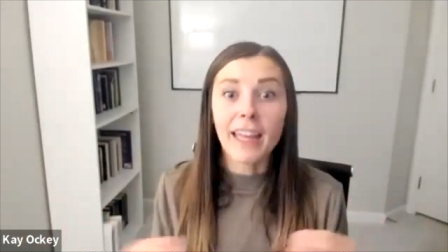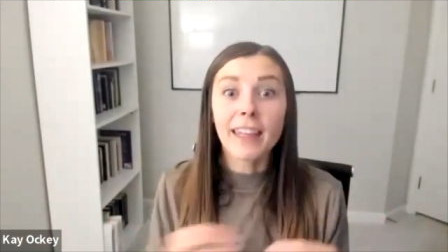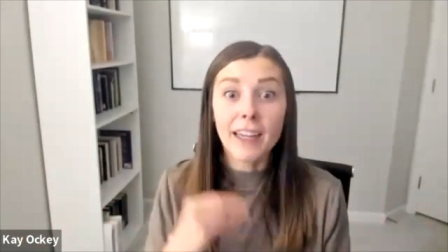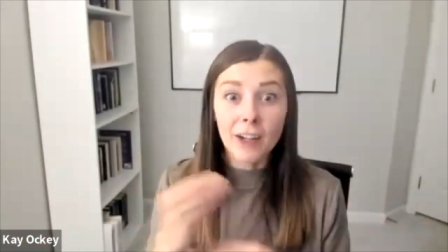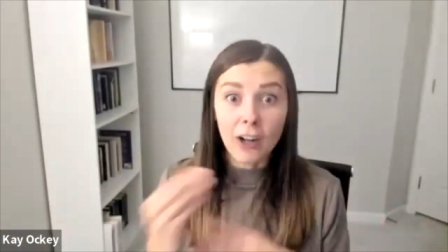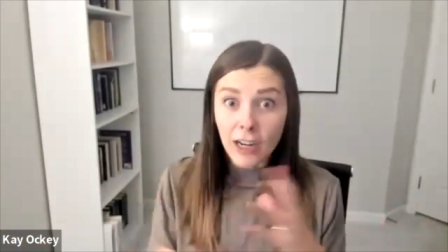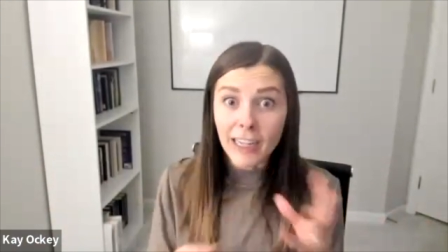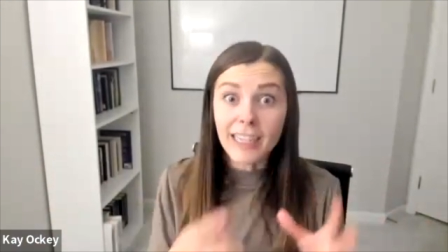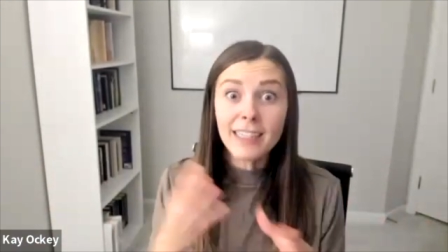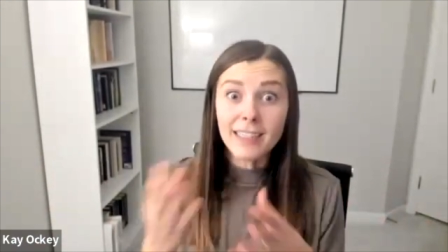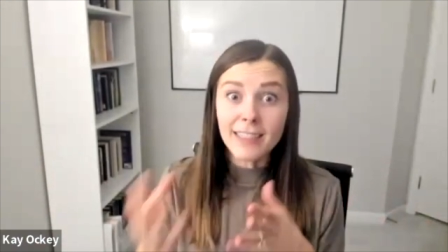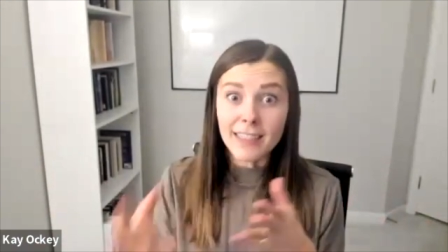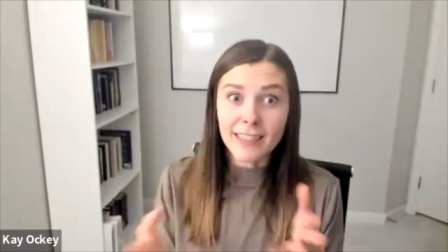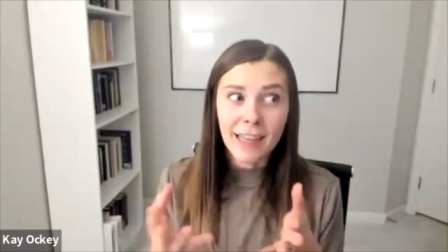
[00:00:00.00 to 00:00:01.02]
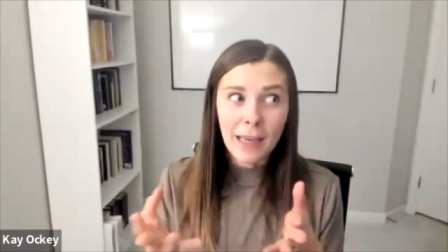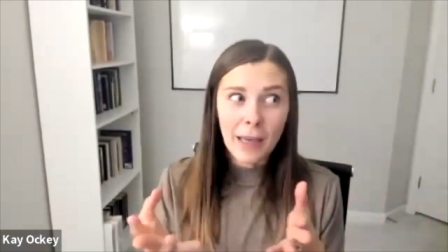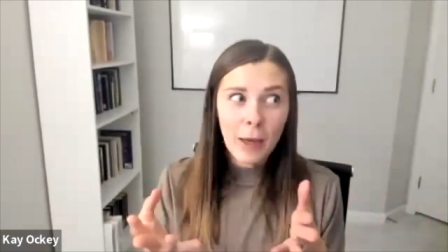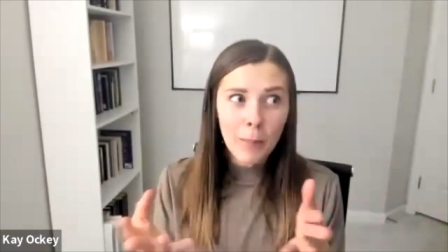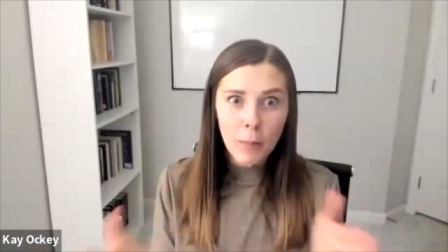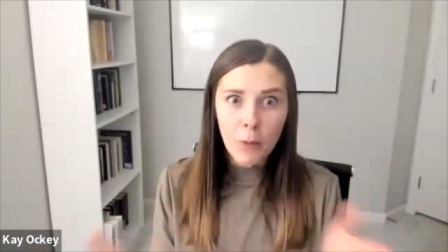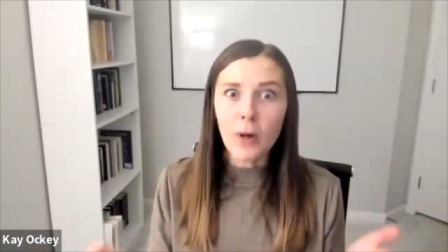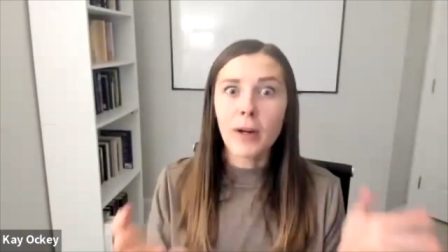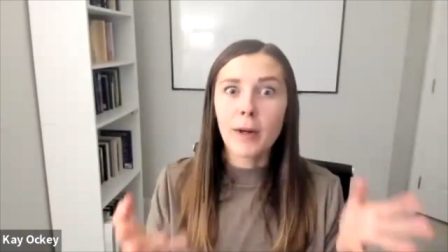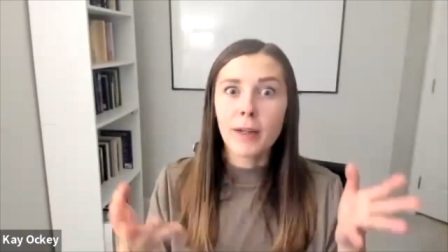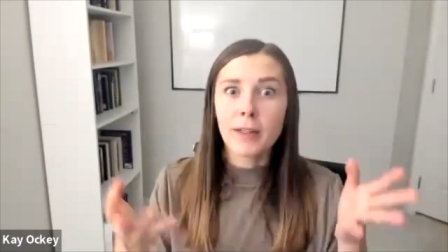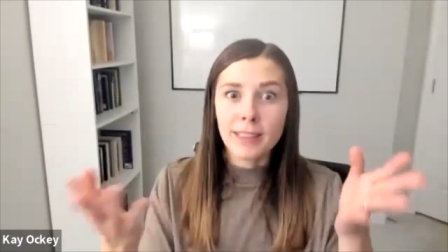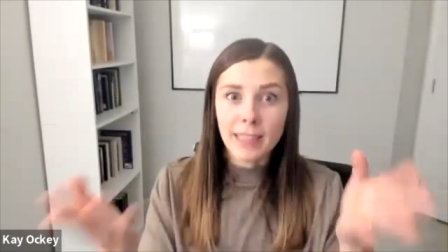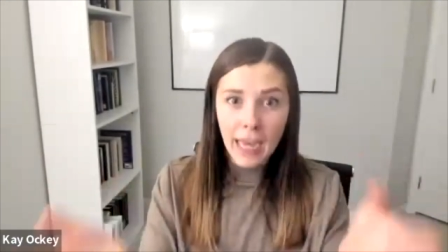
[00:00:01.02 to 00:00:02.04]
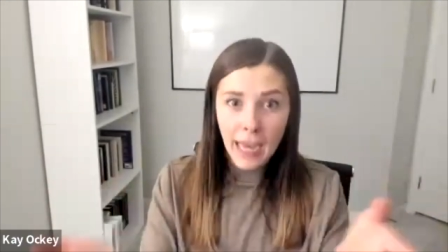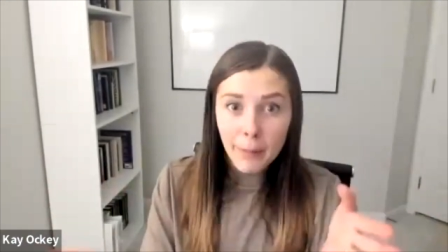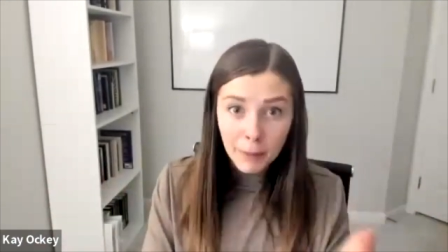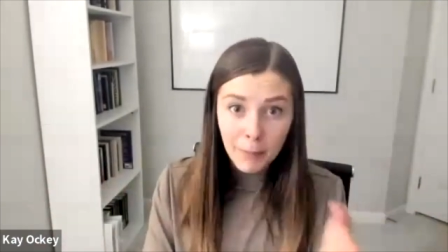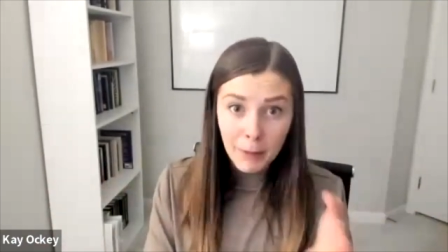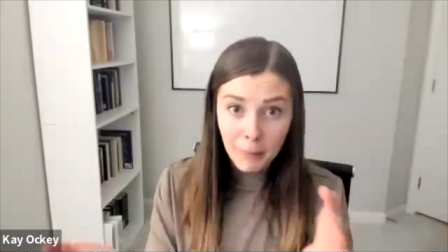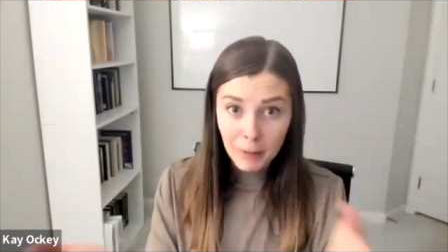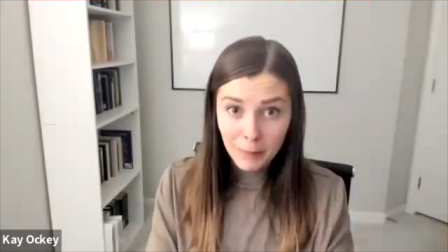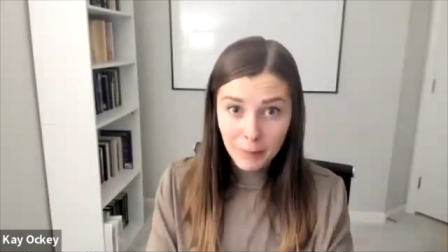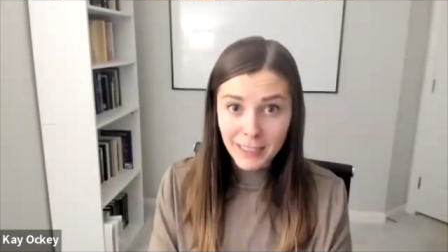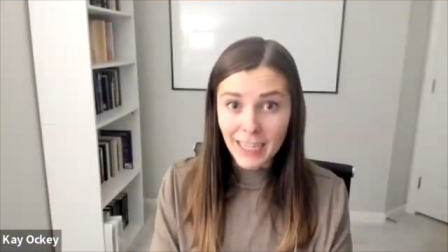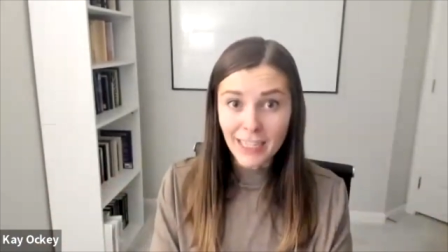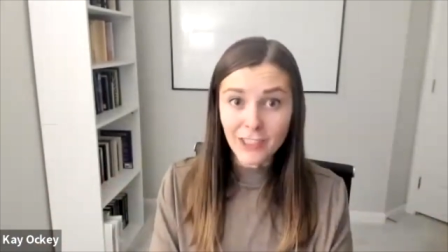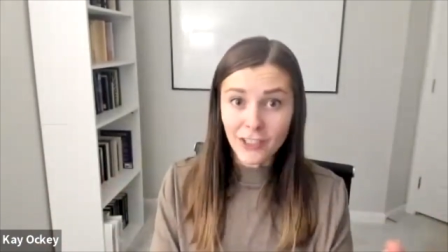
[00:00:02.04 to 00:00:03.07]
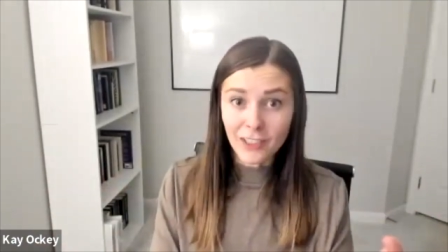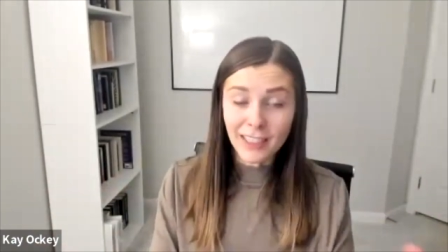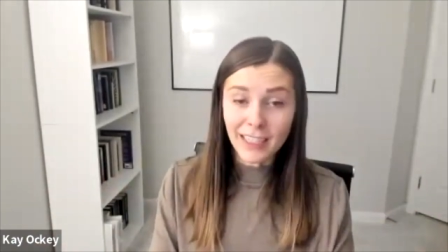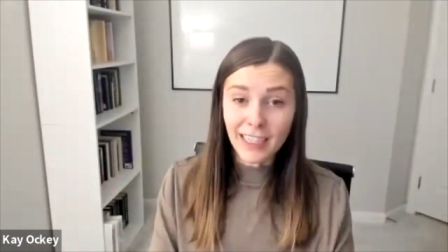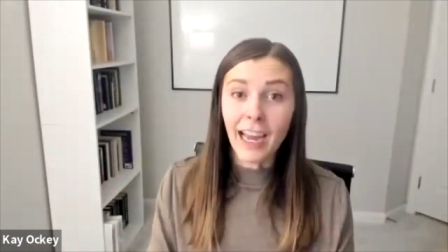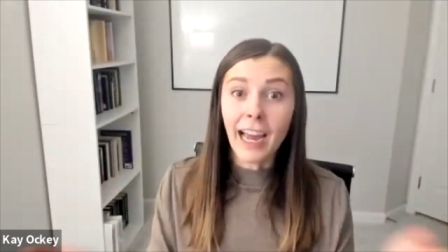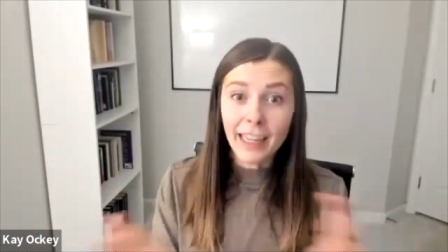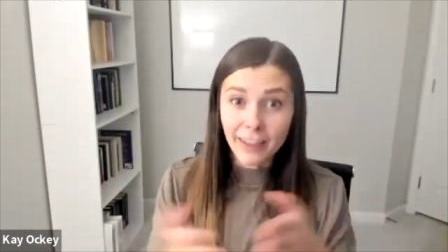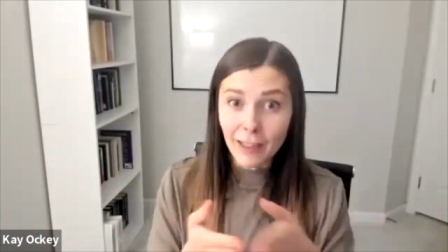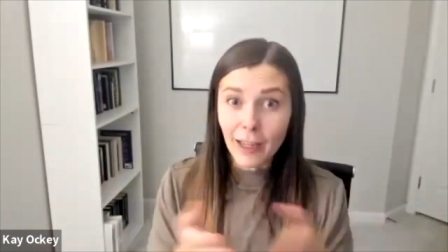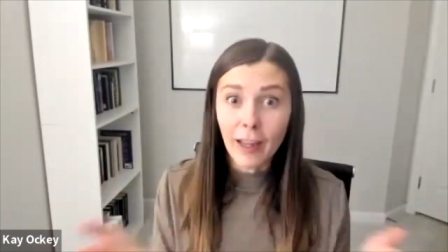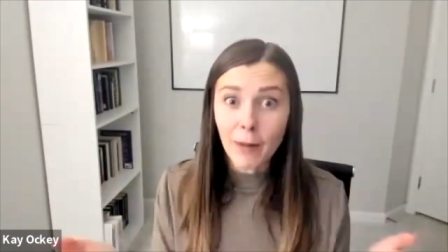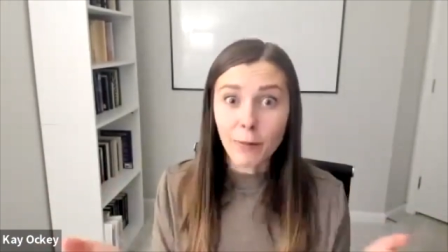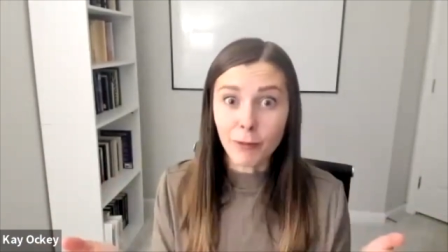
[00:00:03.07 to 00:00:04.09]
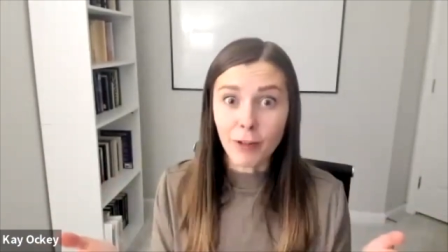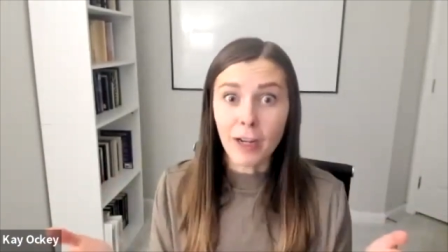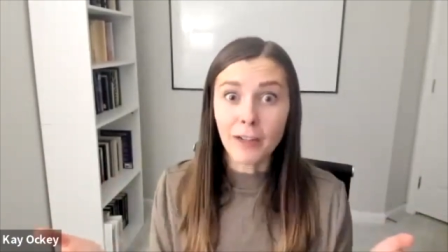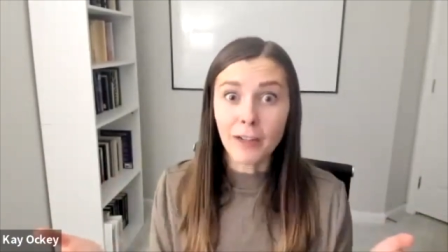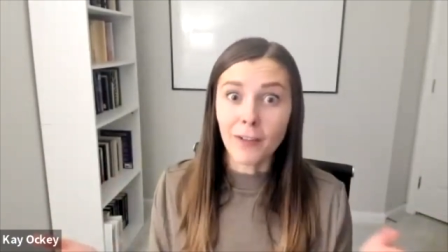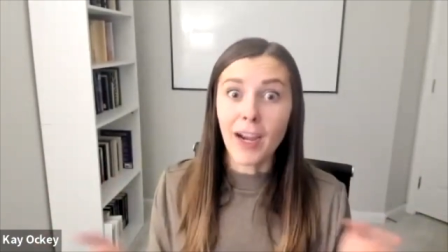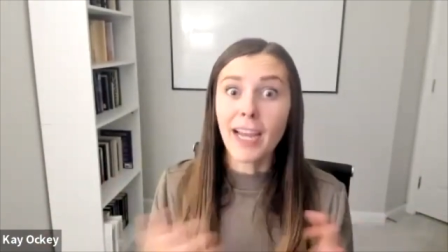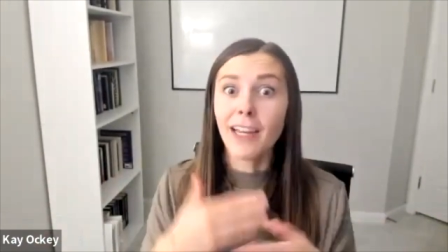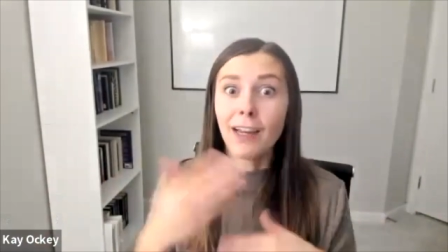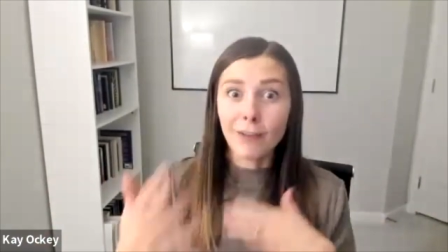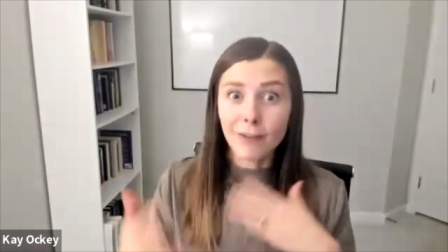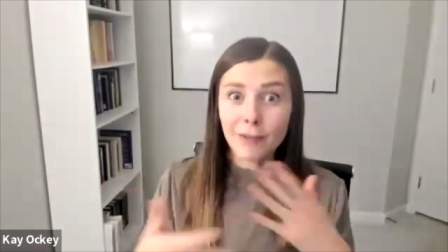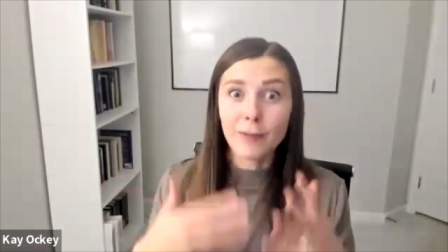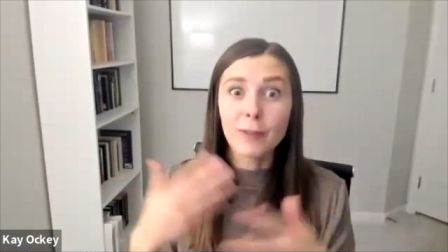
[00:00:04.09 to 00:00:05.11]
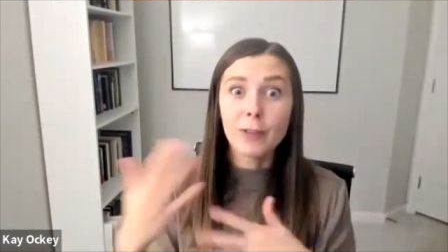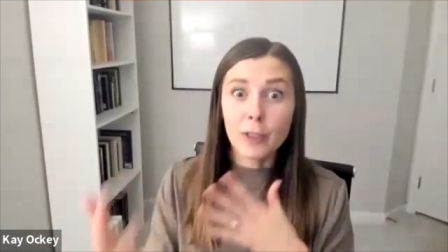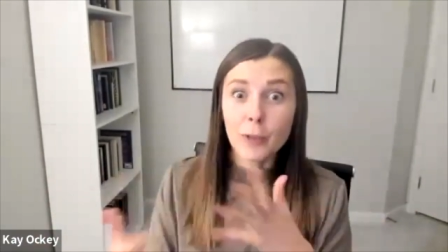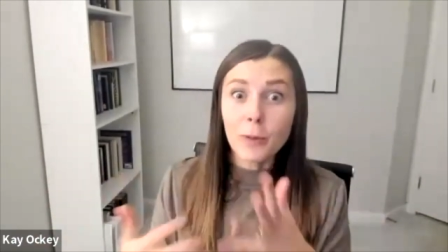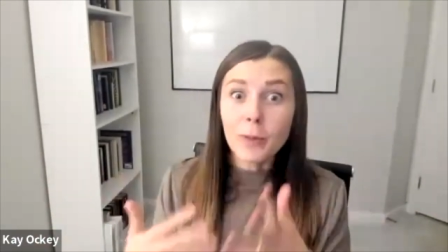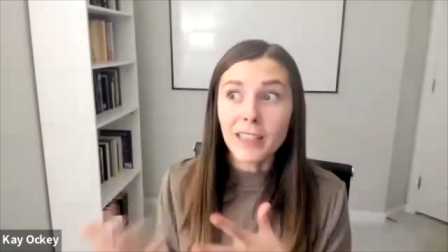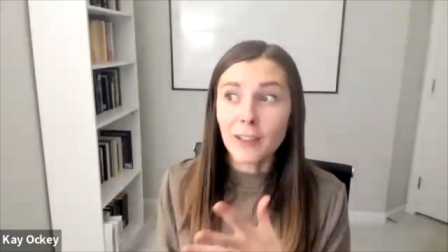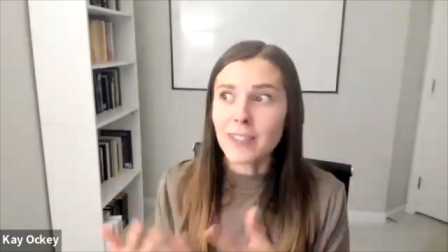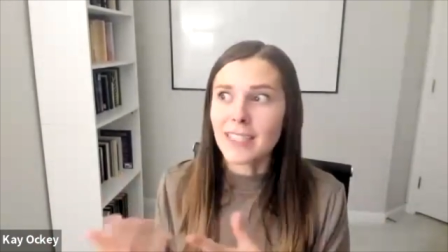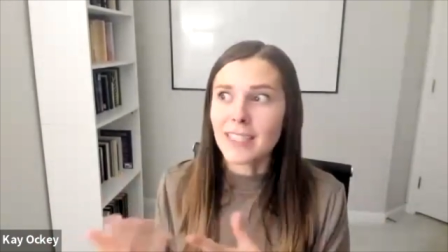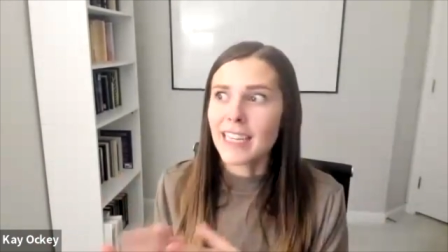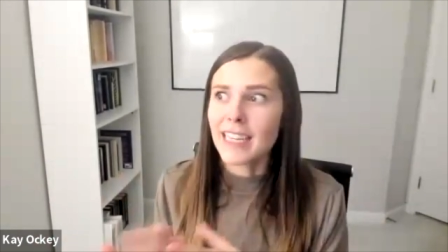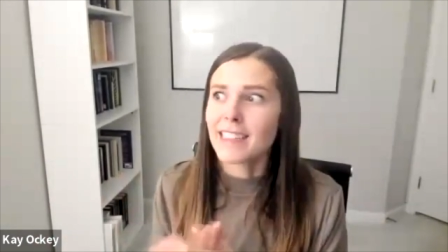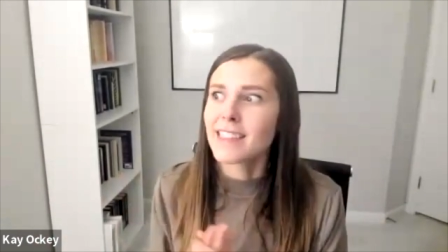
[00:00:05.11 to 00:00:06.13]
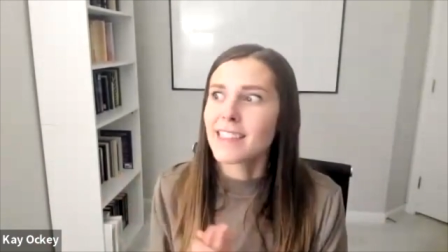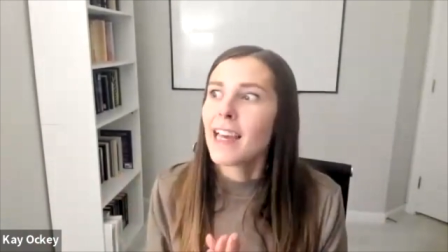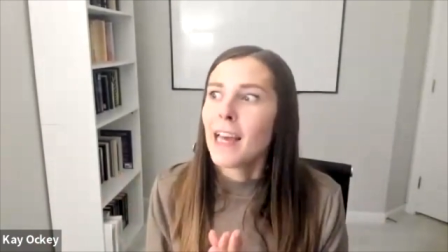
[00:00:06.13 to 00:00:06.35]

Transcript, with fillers: And there is more time commitment potentially at upfront, right? Of doing those things.